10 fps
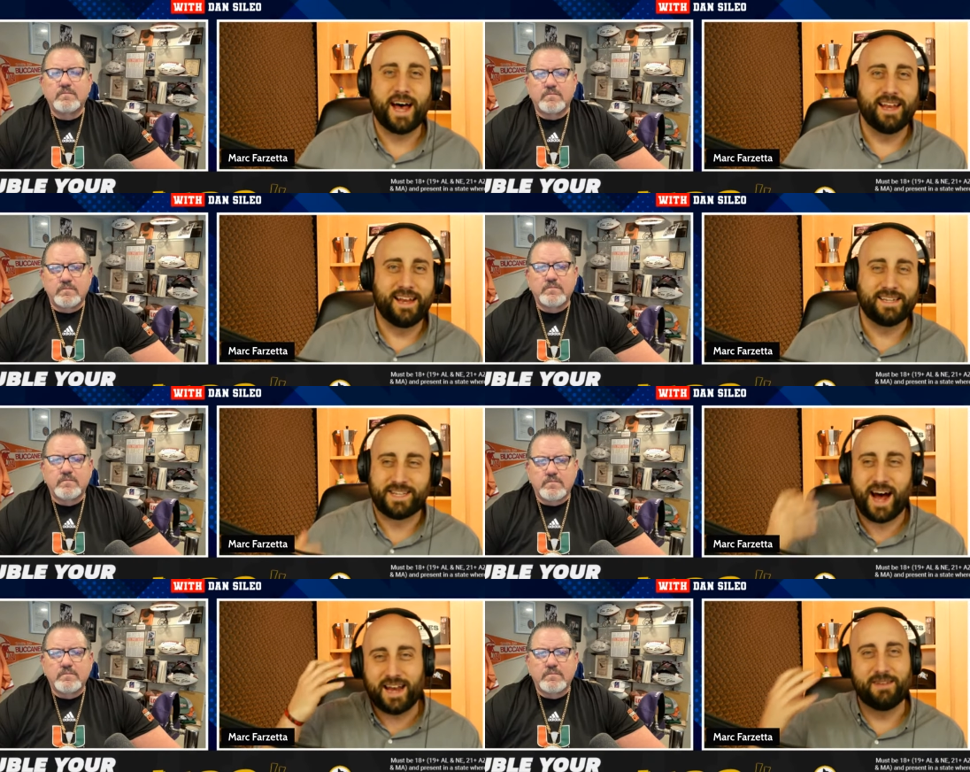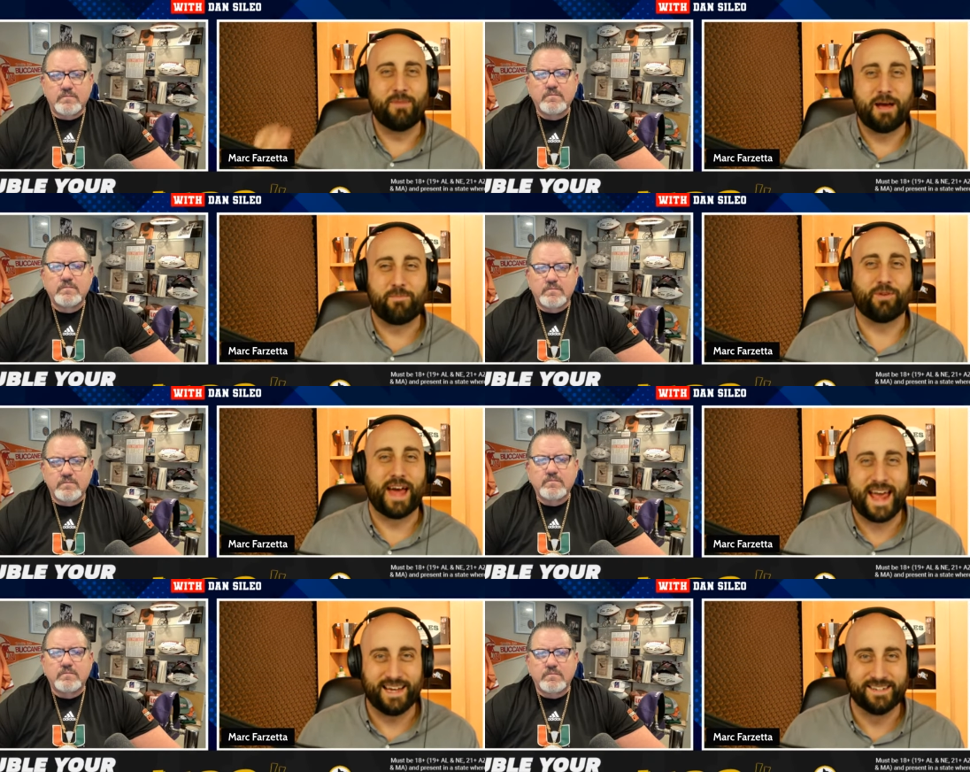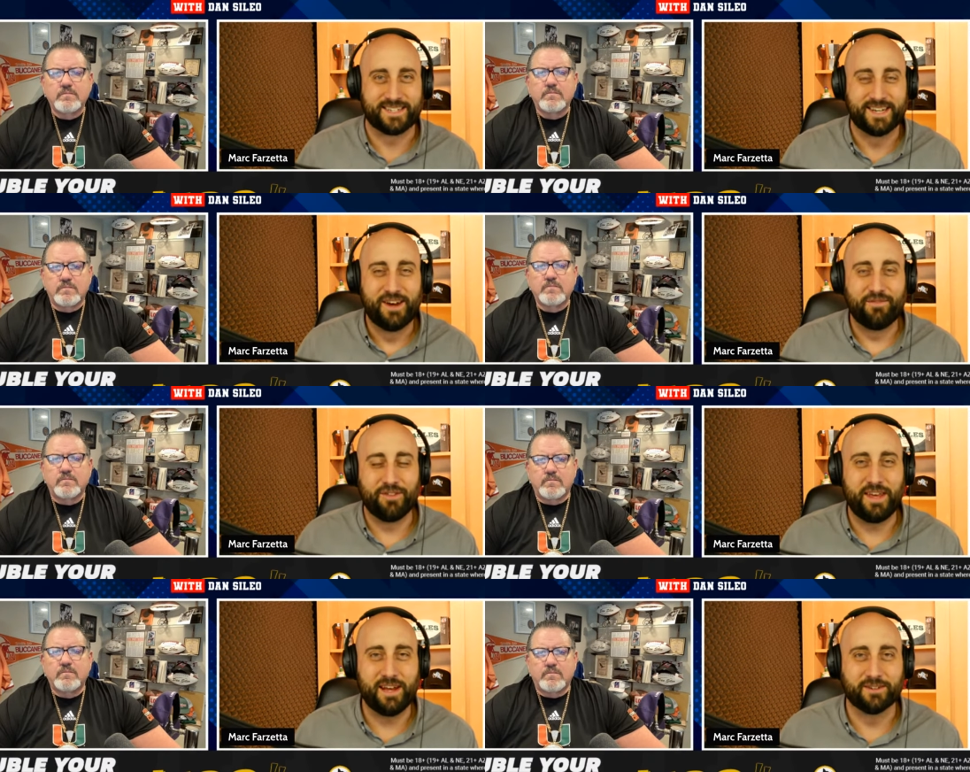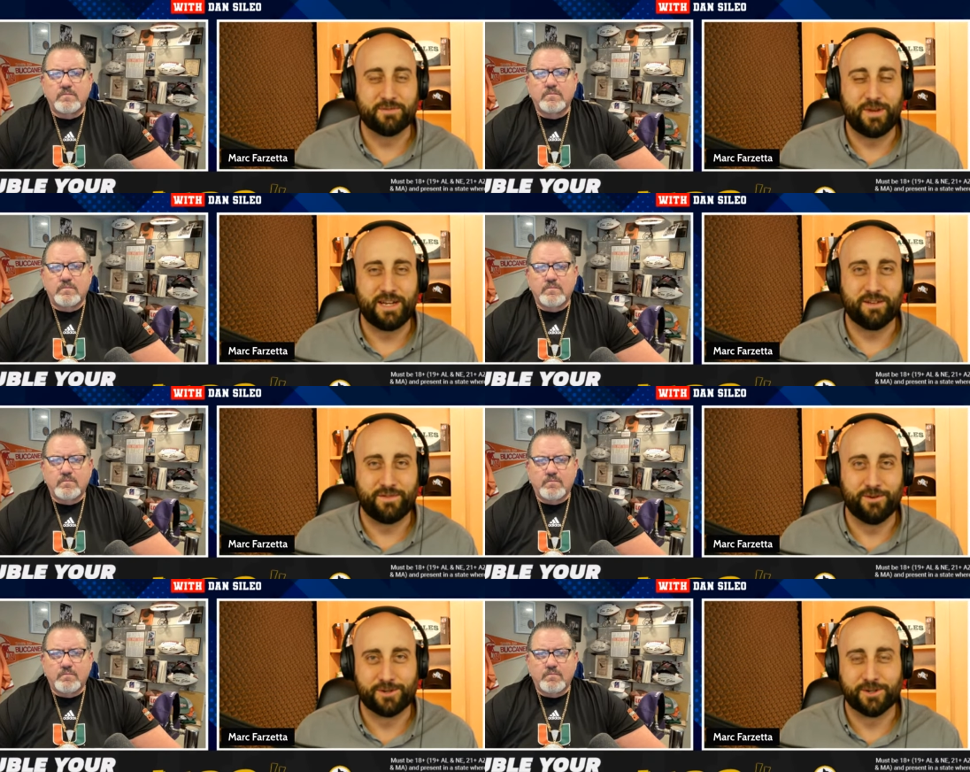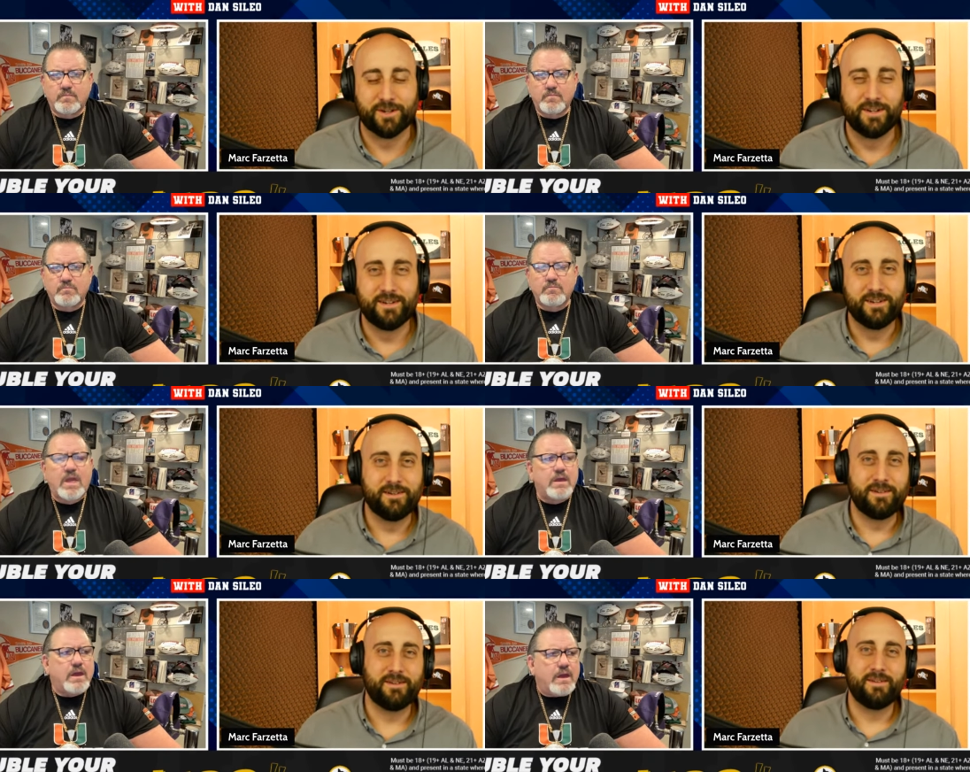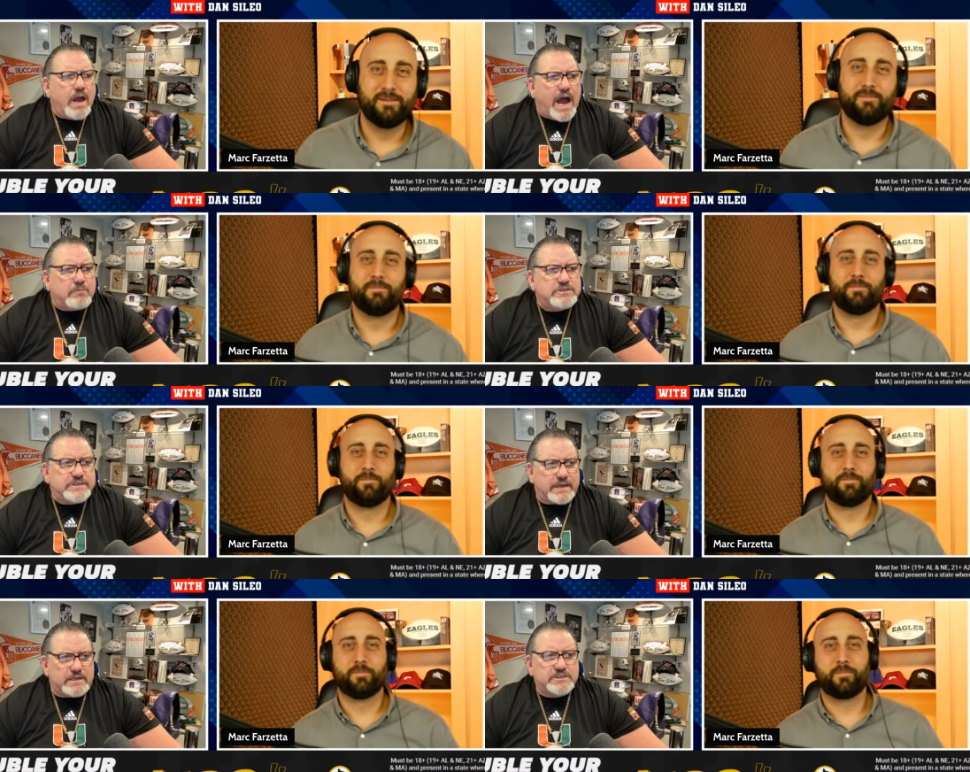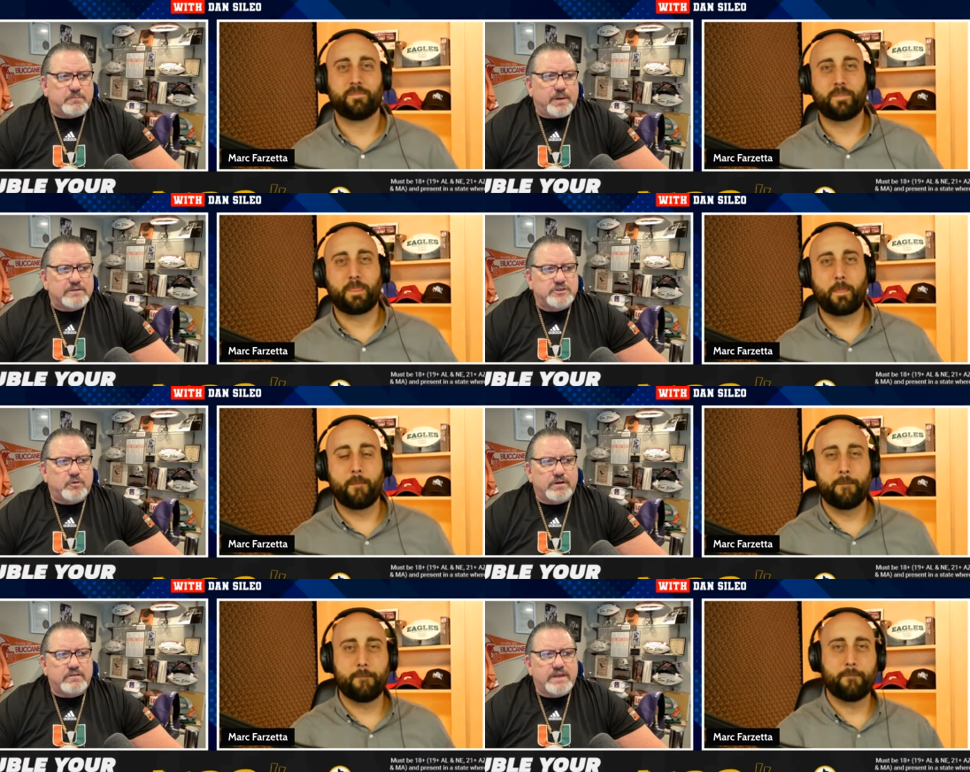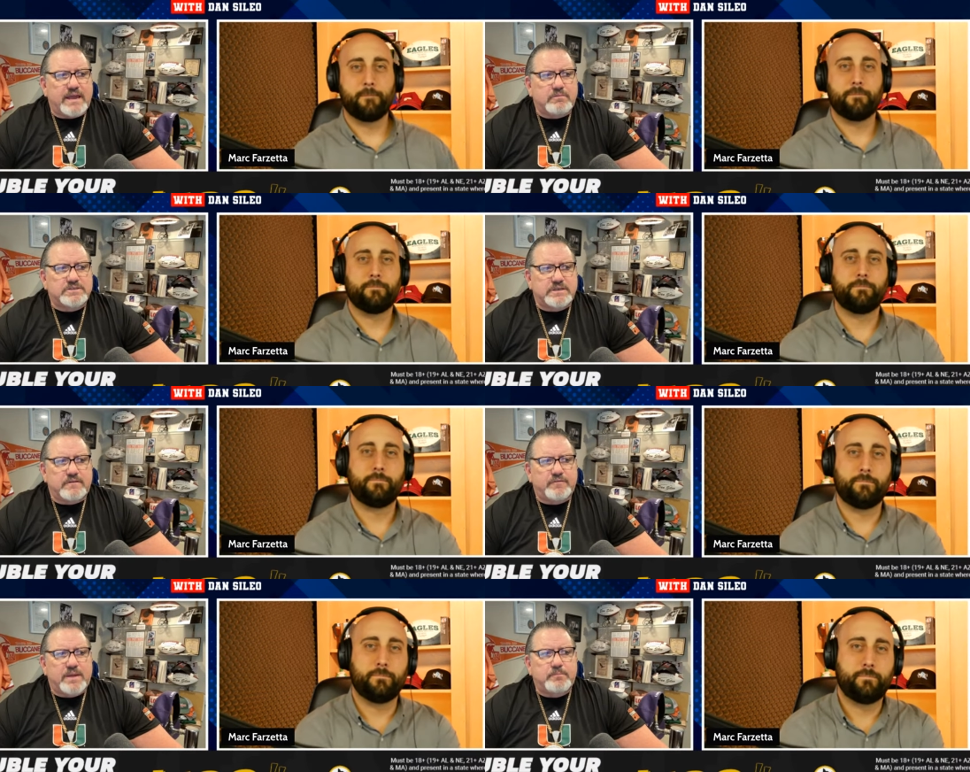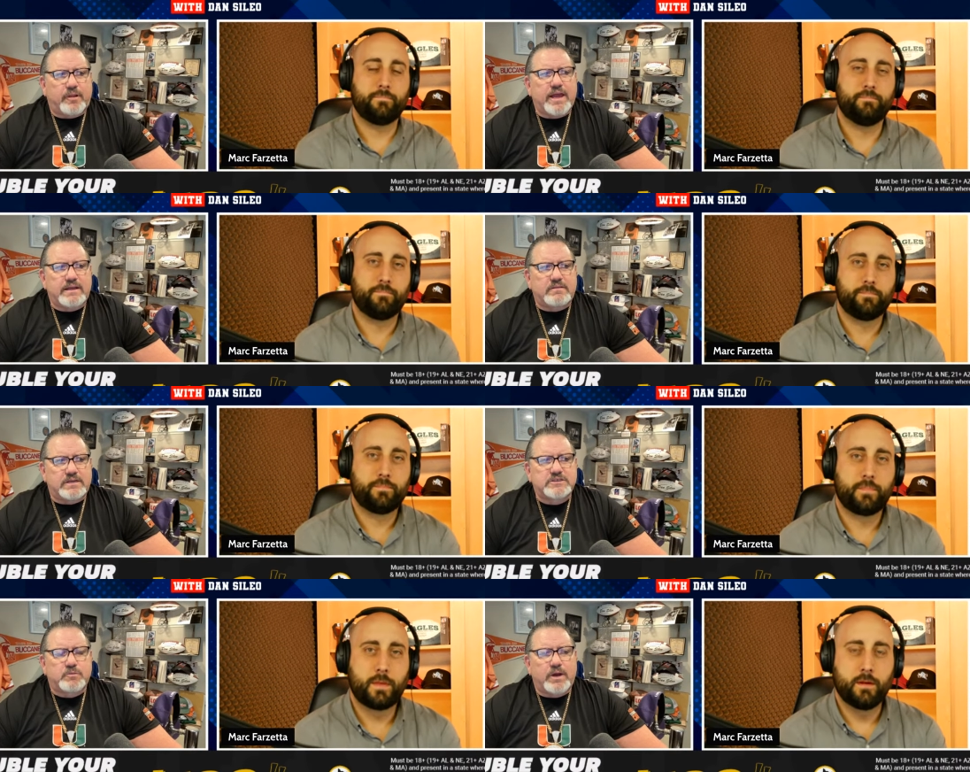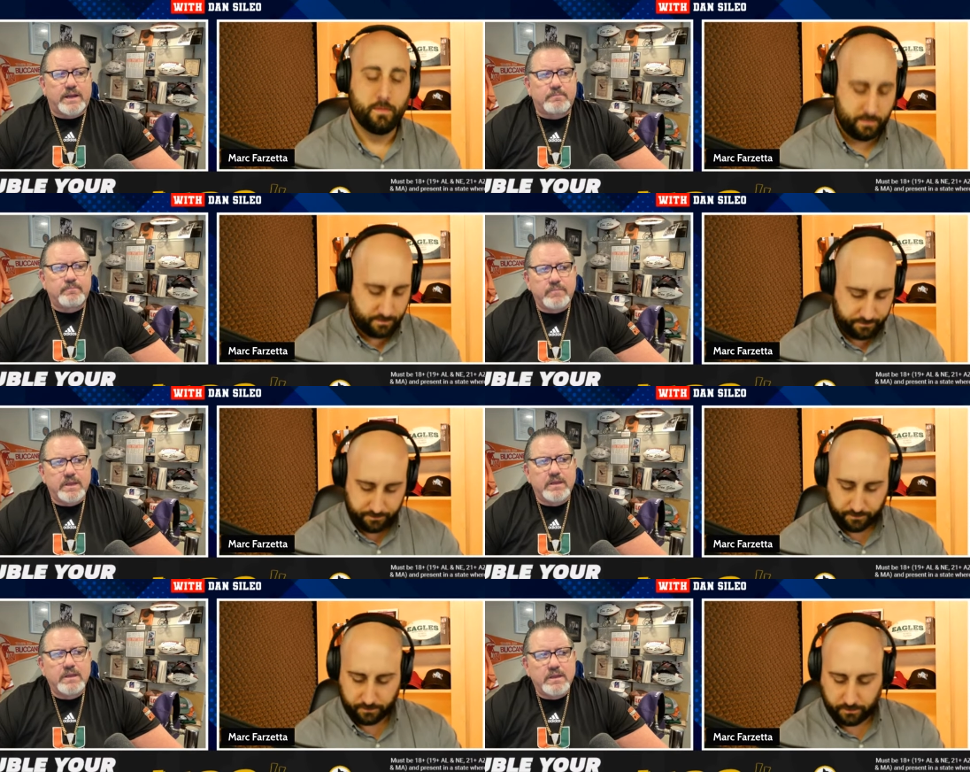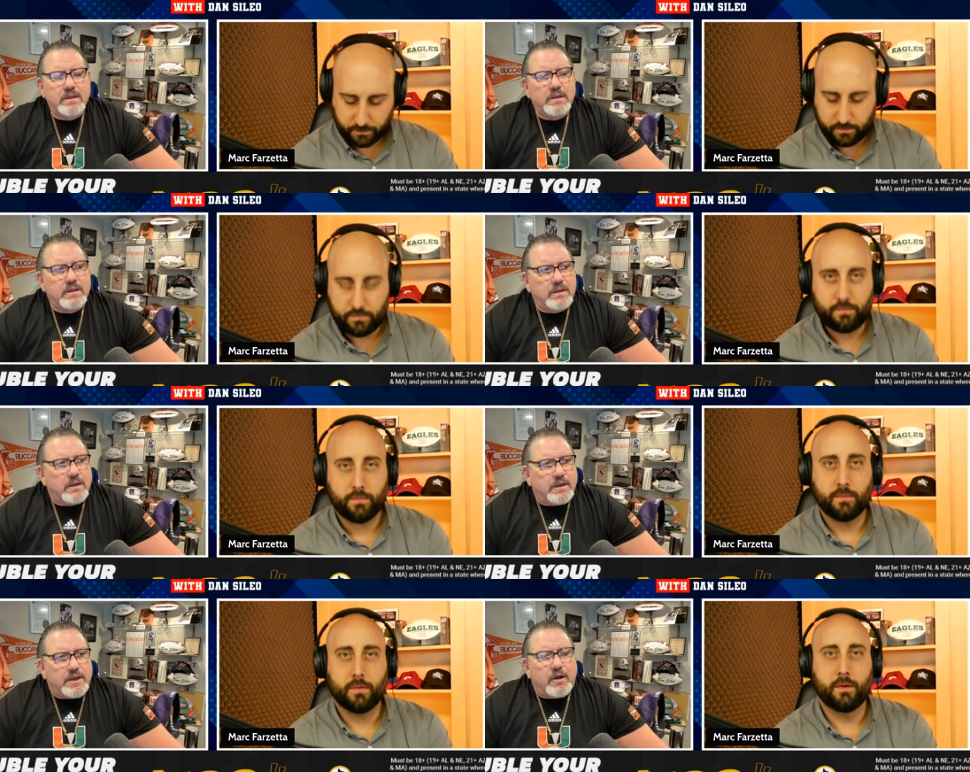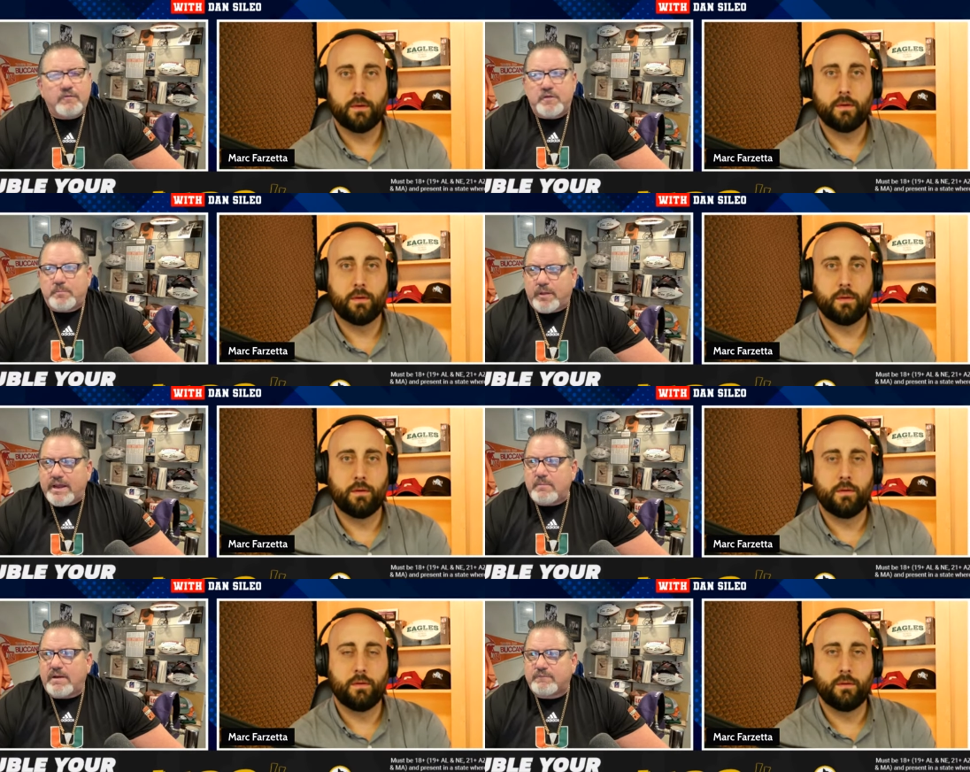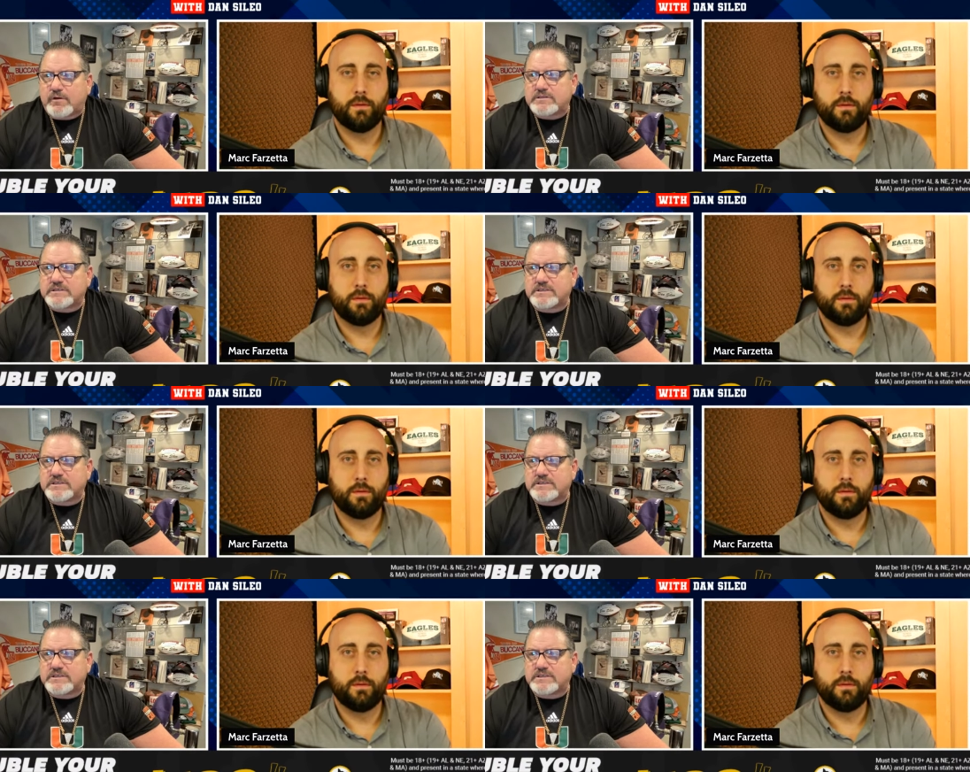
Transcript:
Speaker 1: He's not in my plans for the Eagles' immediate future.
Speaker 2: I would say this about Jordan Davis, and if they play it this way, you know, if you played him on first and